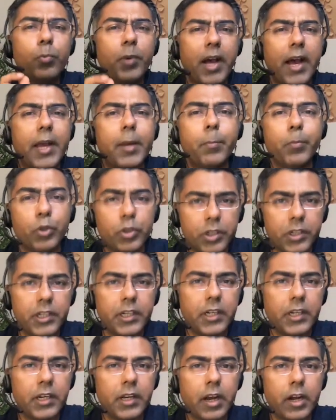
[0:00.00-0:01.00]
a
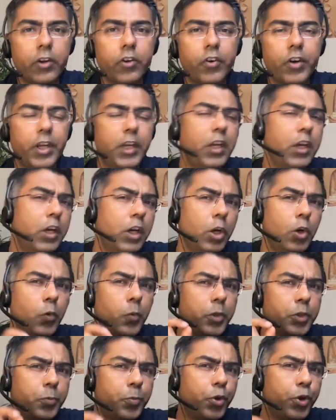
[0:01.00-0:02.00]
hypothetical country
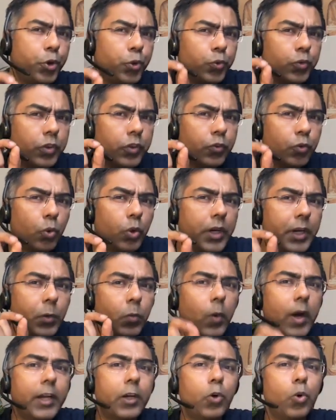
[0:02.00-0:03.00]
which produces only
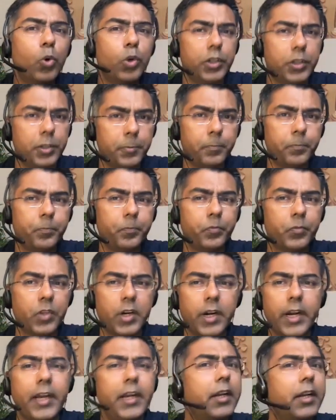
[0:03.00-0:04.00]
one good,
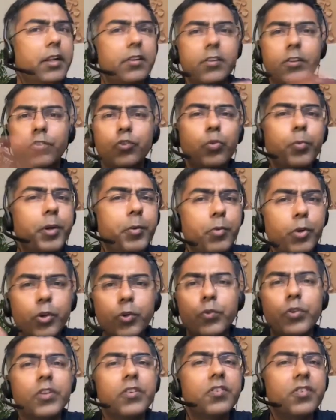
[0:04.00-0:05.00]
right? Let's assume it
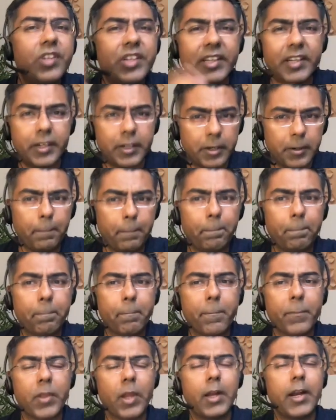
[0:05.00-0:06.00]
produces steel,
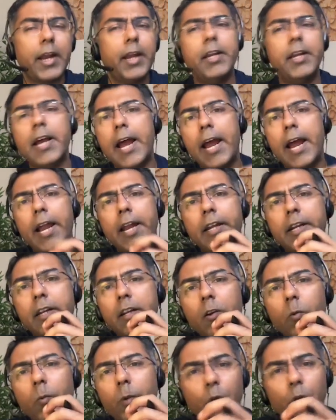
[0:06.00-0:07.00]
right? And
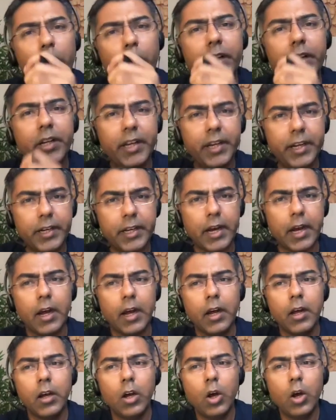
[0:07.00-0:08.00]
we look at data
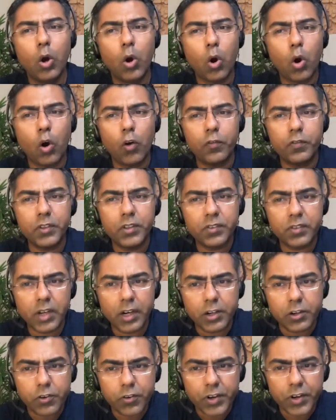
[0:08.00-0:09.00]
of this
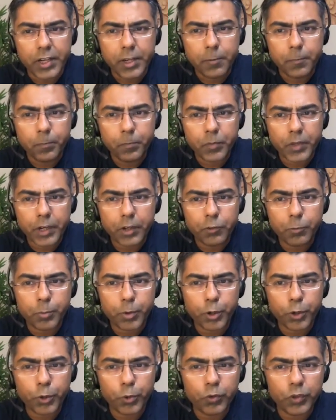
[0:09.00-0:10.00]
country that is
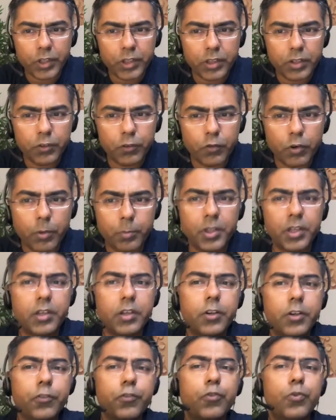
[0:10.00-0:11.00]
producing this from the
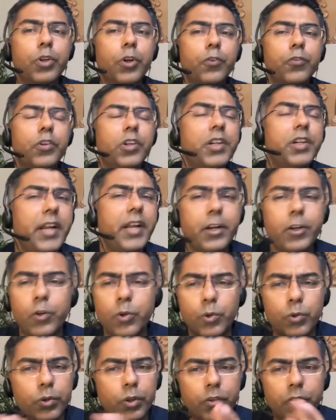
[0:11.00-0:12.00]
years 2010 to
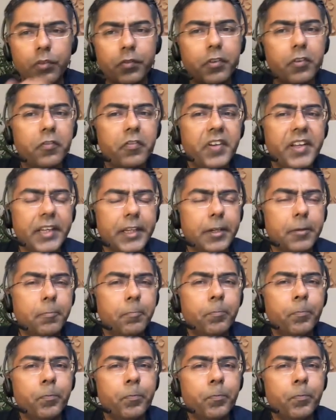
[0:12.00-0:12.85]
2015.